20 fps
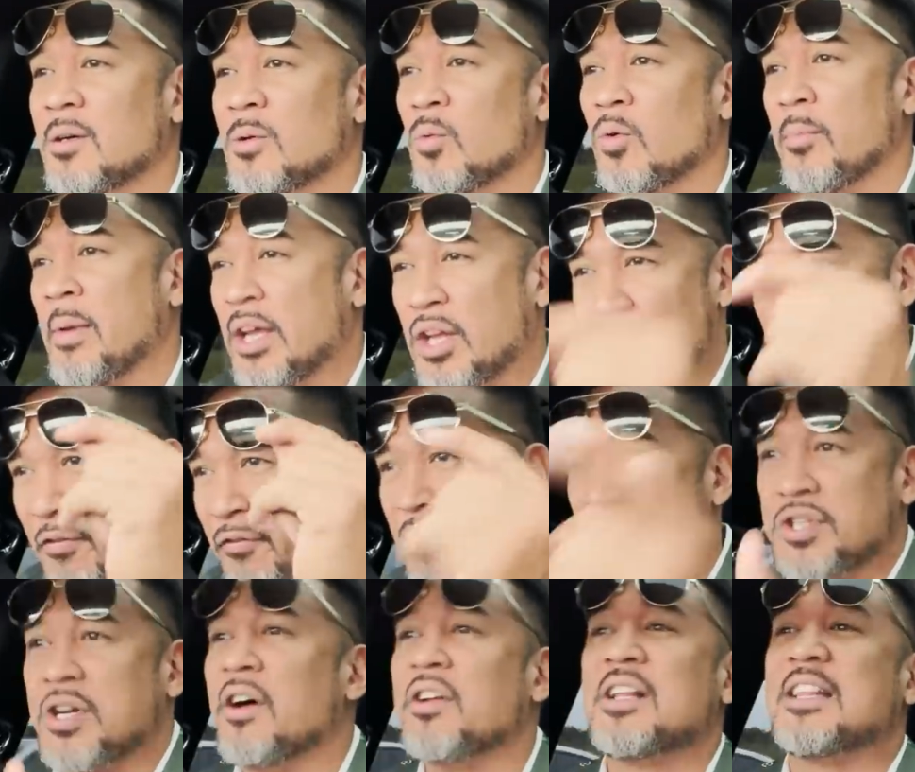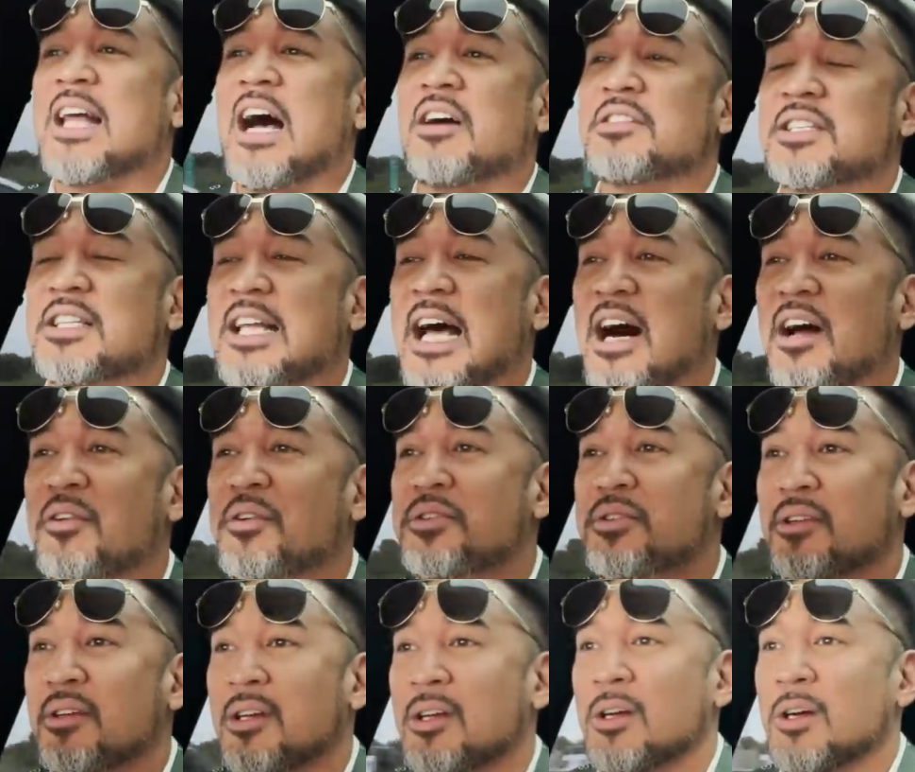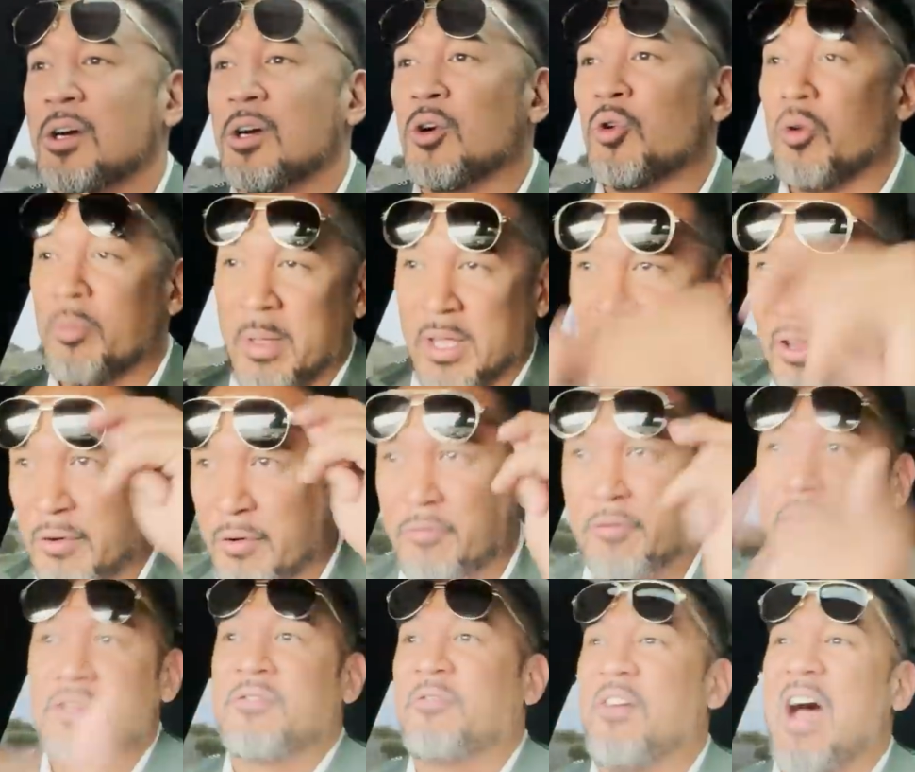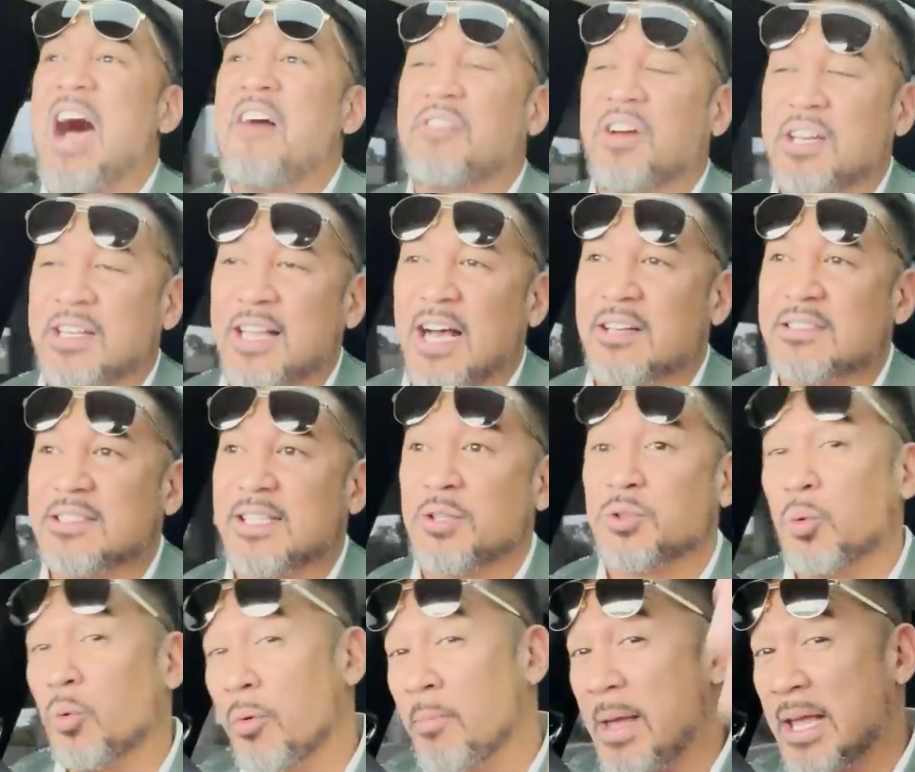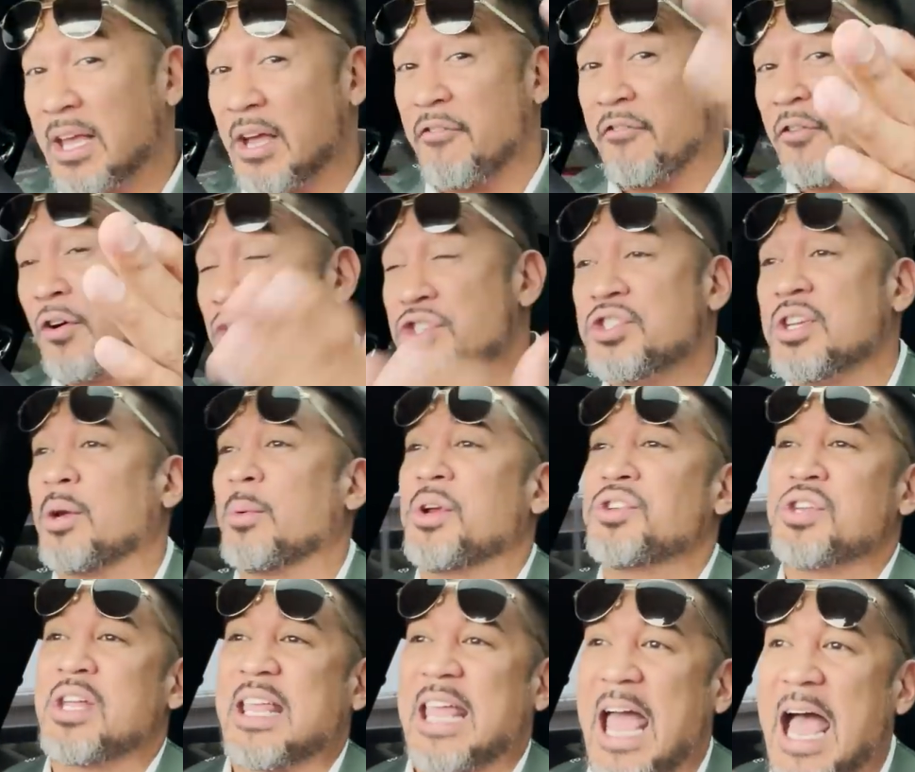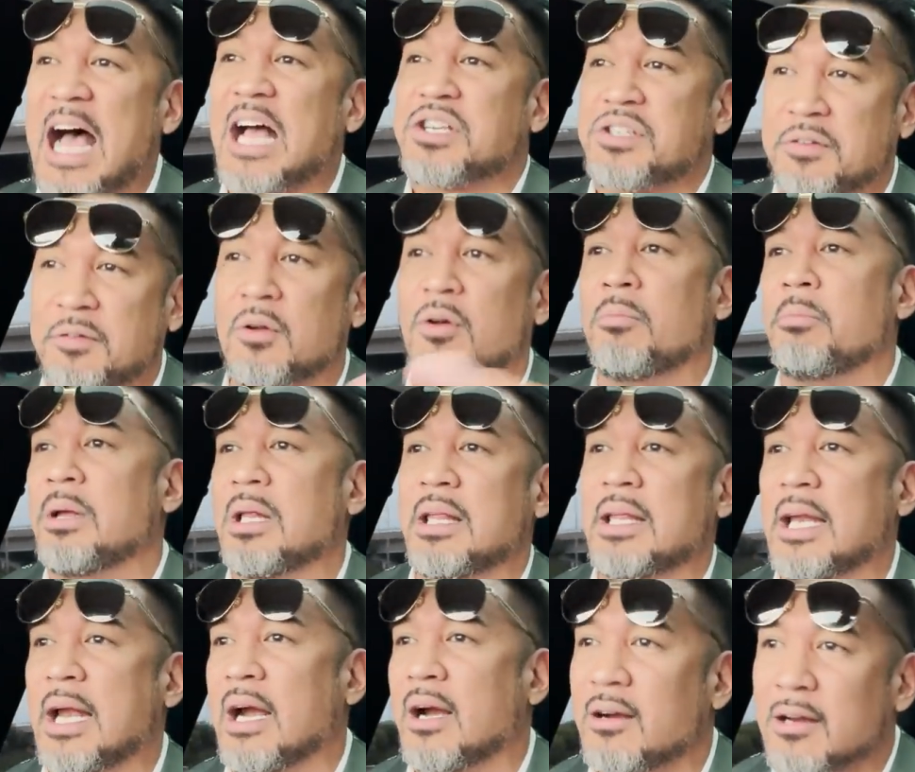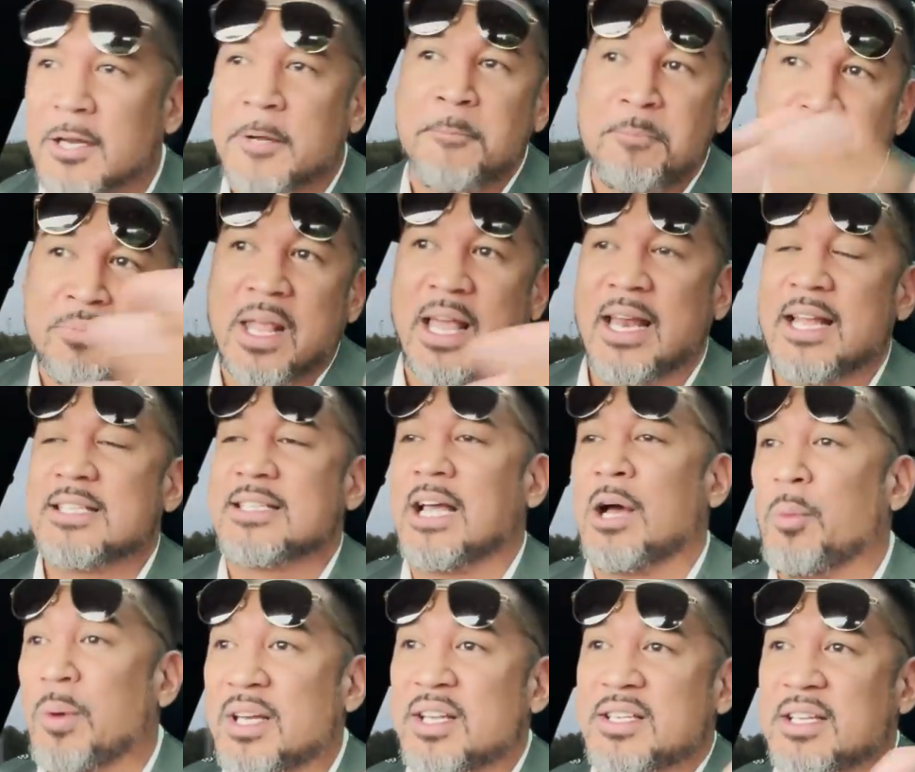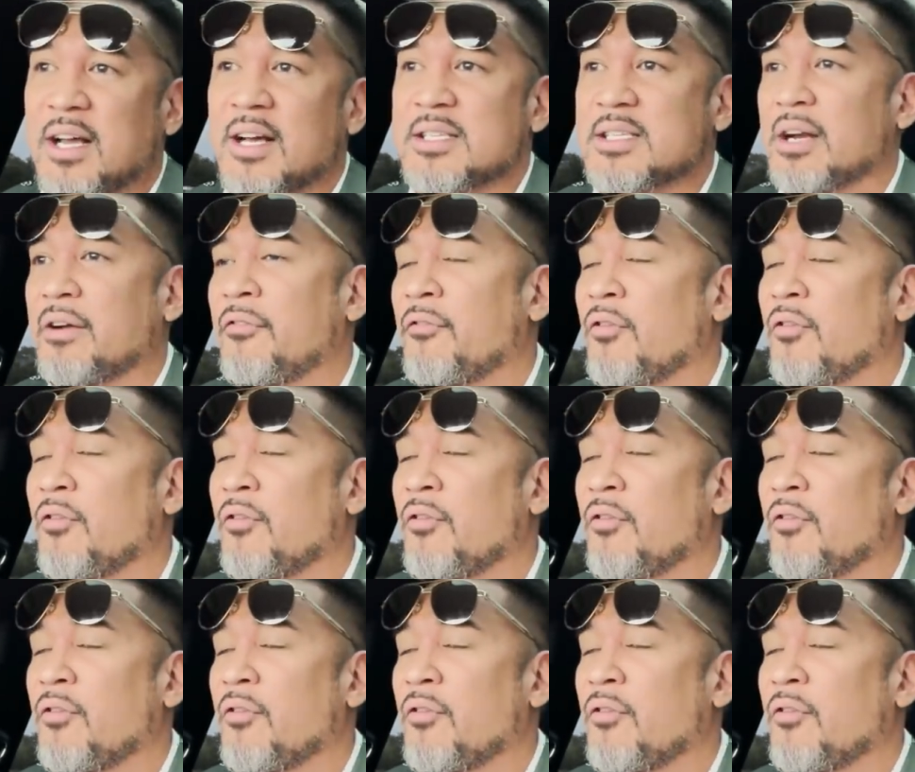we'll make you your first $100,000, we'll make you your first $500,000, we'll make you a first generation cash flow millionaire. And as we discussed in a